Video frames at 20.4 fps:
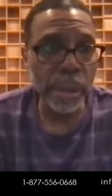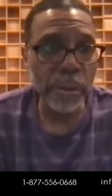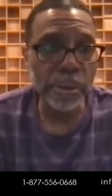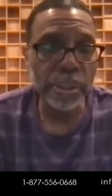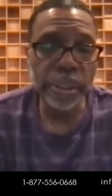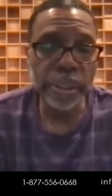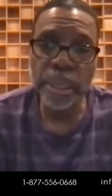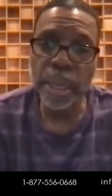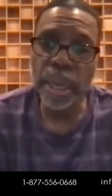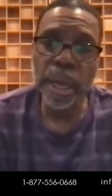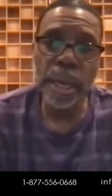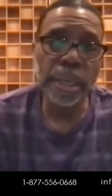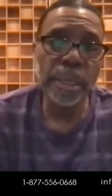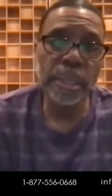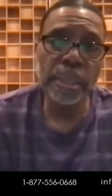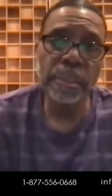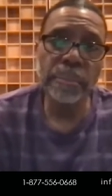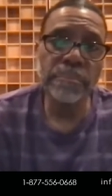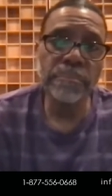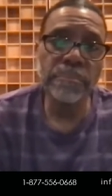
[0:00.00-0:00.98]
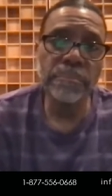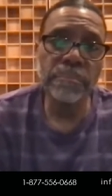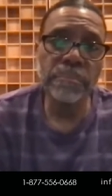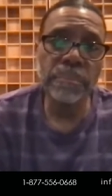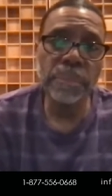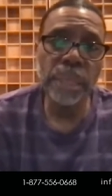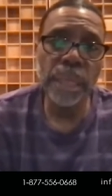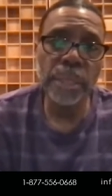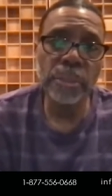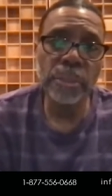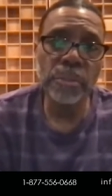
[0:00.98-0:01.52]
talking to God
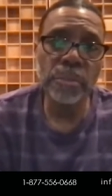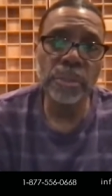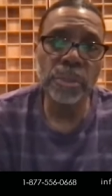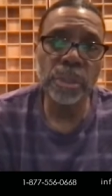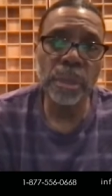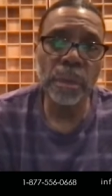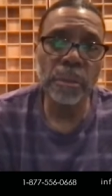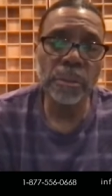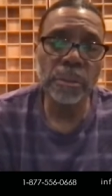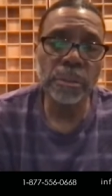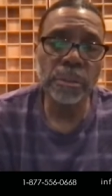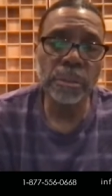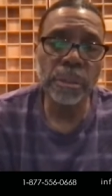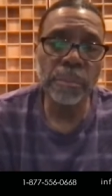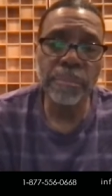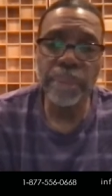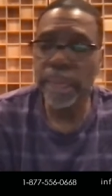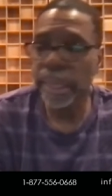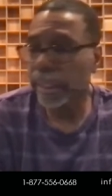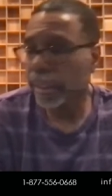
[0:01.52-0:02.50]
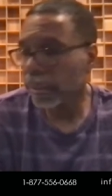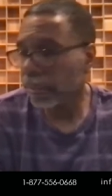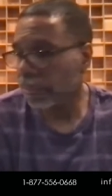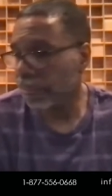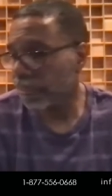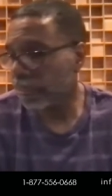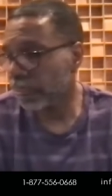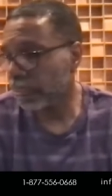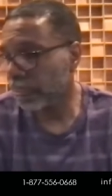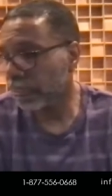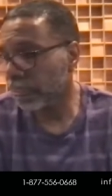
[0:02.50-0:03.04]
like you would talk to somebody
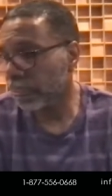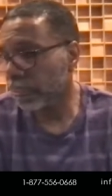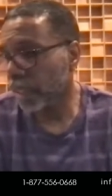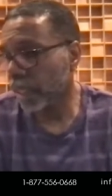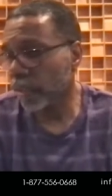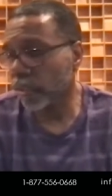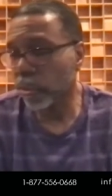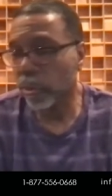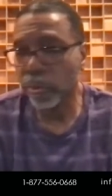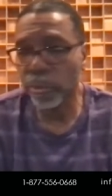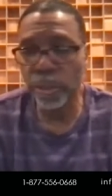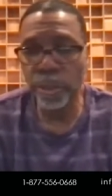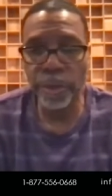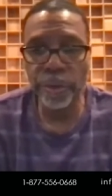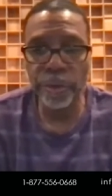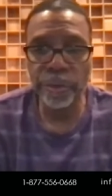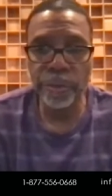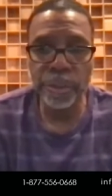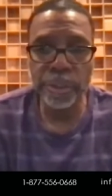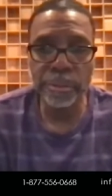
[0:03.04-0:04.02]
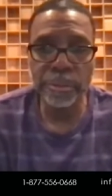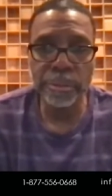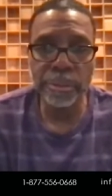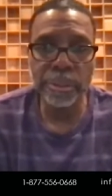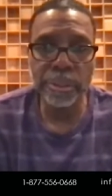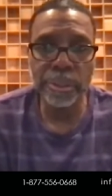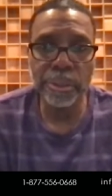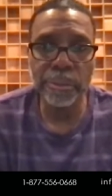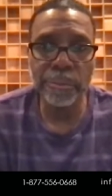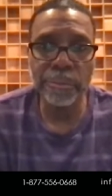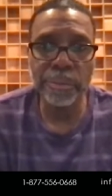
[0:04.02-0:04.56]
that's on the earth and,
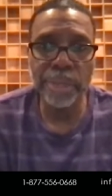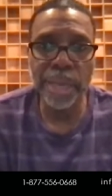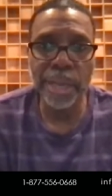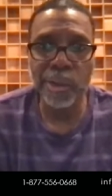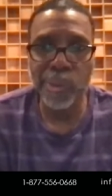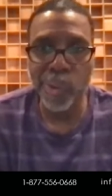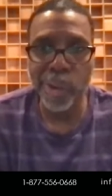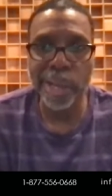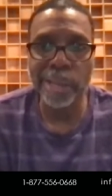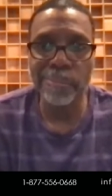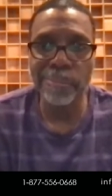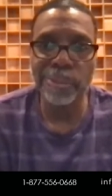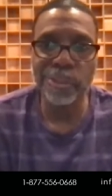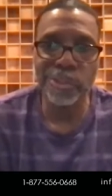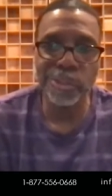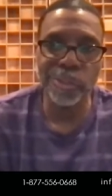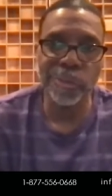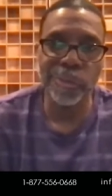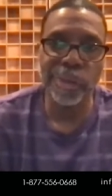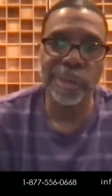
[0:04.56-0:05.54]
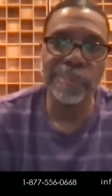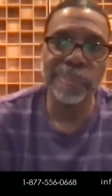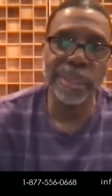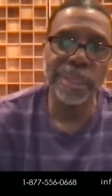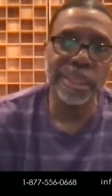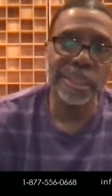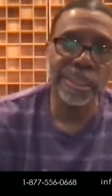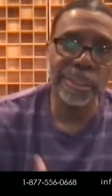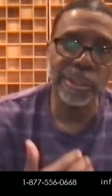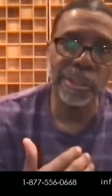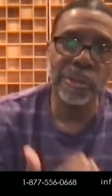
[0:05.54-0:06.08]
you know, not quite, but you know what I
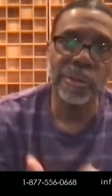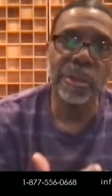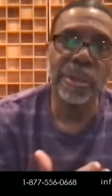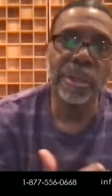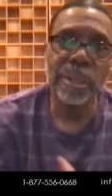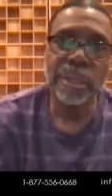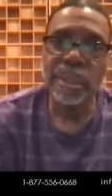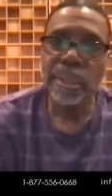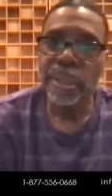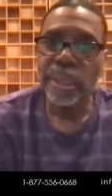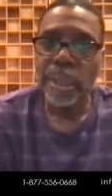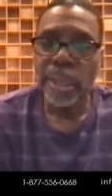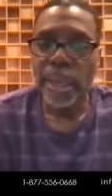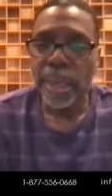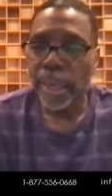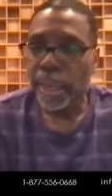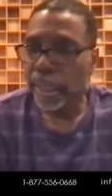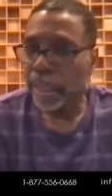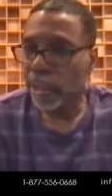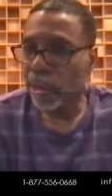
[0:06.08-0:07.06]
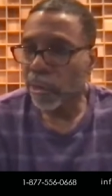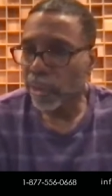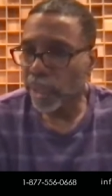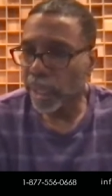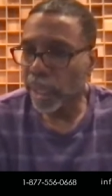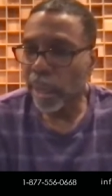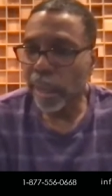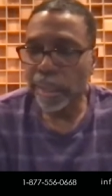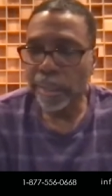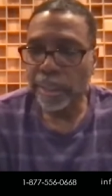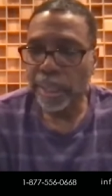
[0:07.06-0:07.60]
mean, you know, and go to
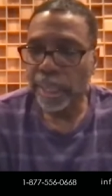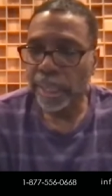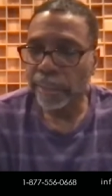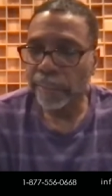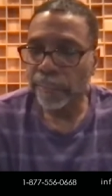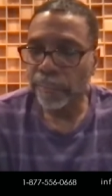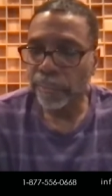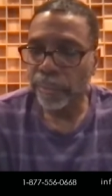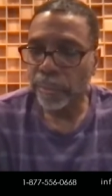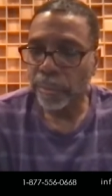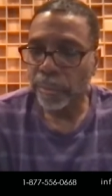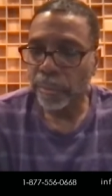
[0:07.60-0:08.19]
God and like,